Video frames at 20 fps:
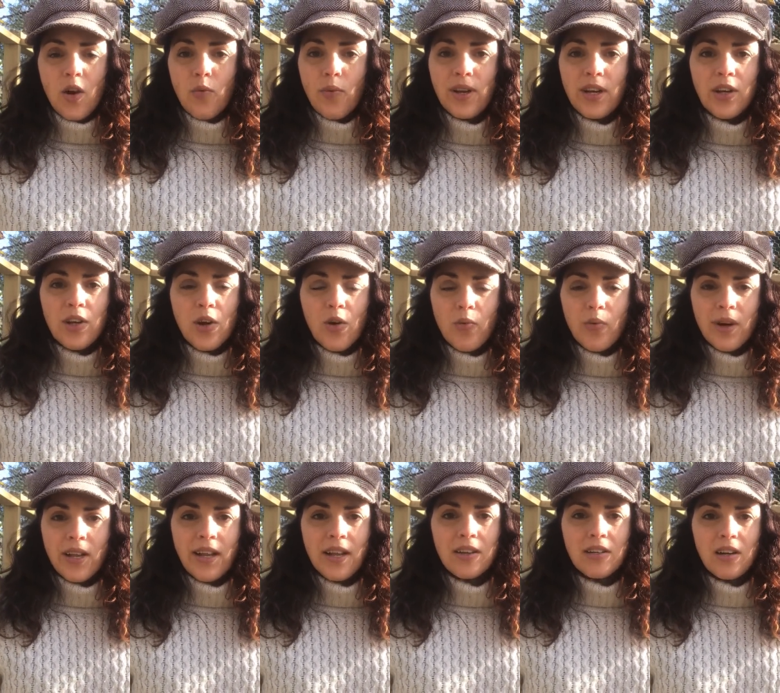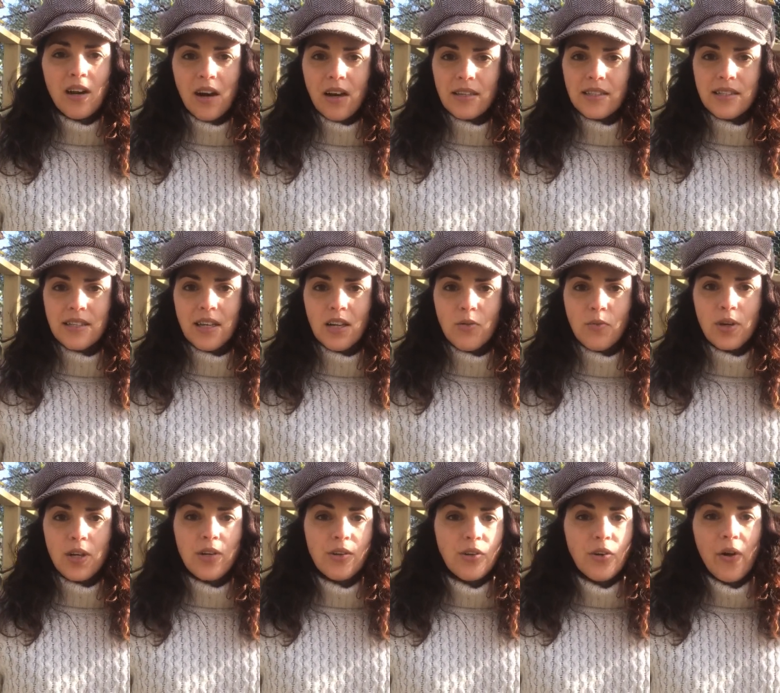We didn't know what had caused it.
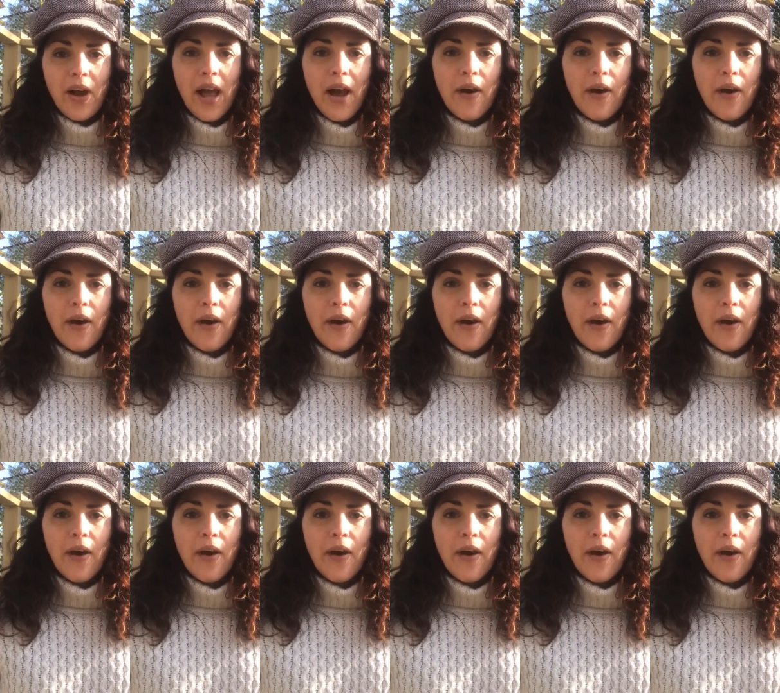We didn't know